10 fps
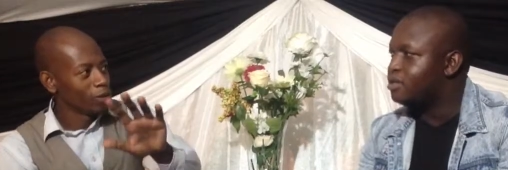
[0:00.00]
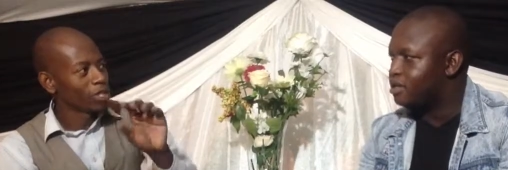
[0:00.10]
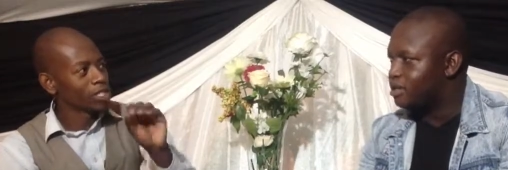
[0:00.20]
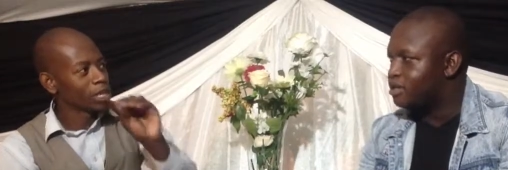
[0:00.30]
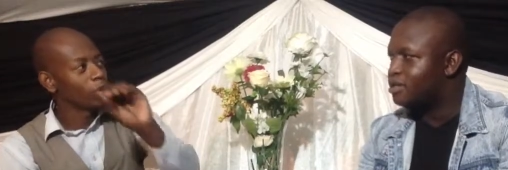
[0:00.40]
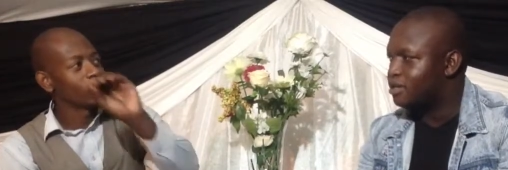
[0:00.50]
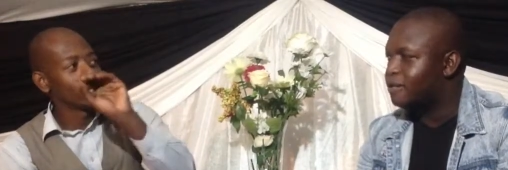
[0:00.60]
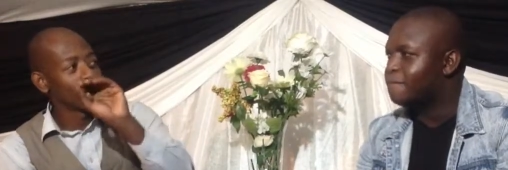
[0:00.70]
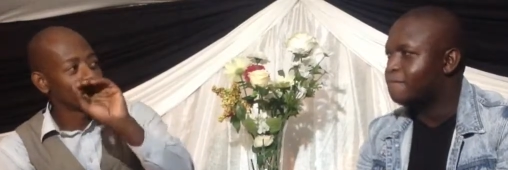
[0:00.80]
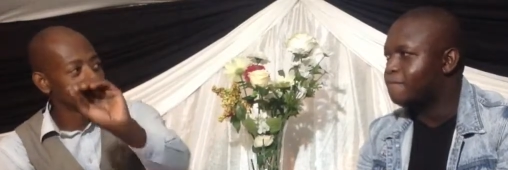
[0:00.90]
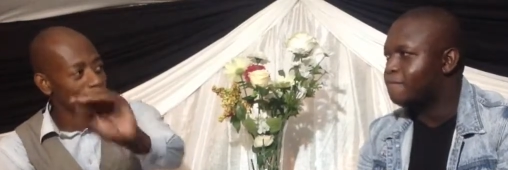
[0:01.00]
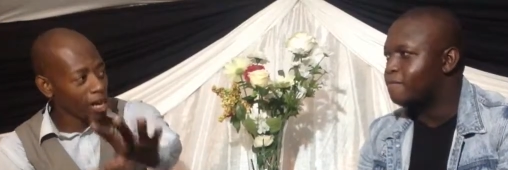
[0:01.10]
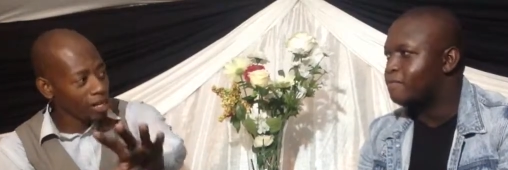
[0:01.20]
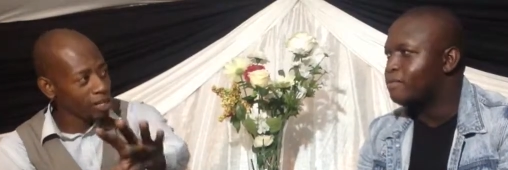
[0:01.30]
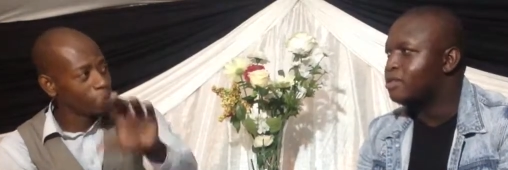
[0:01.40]
Speaker 1: you want someone to get
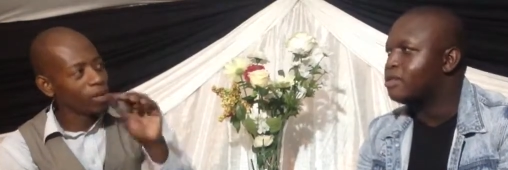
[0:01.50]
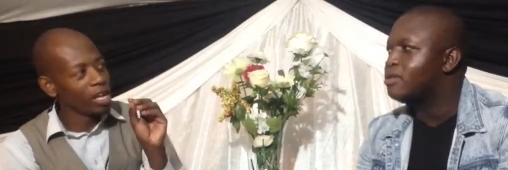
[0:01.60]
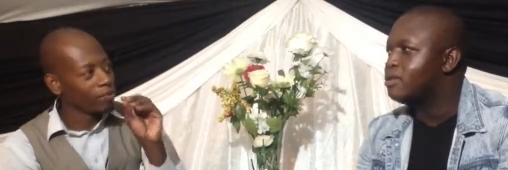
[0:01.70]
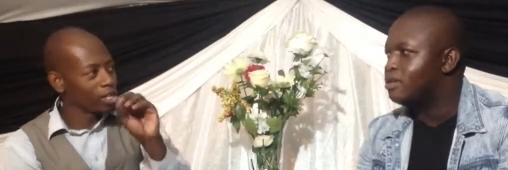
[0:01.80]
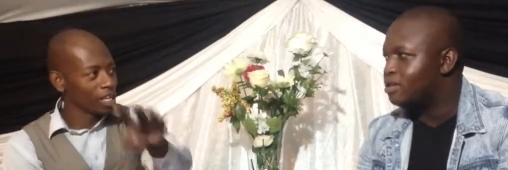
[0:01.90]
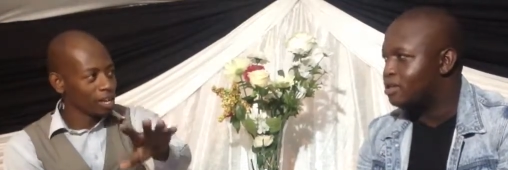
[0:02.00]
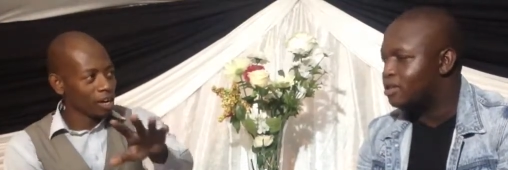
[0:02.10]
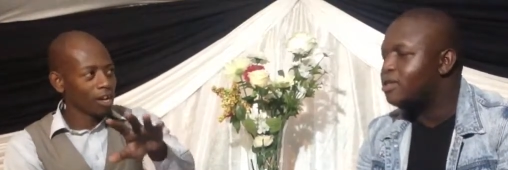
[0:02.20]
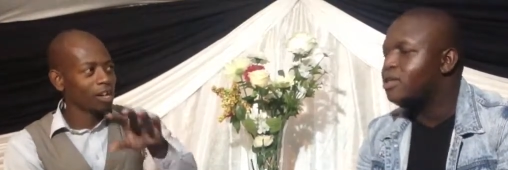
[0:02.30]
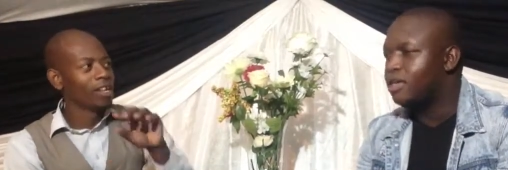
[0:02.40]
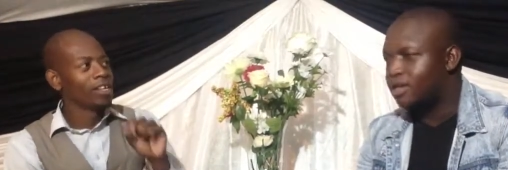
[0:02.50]
inspired wherever they are.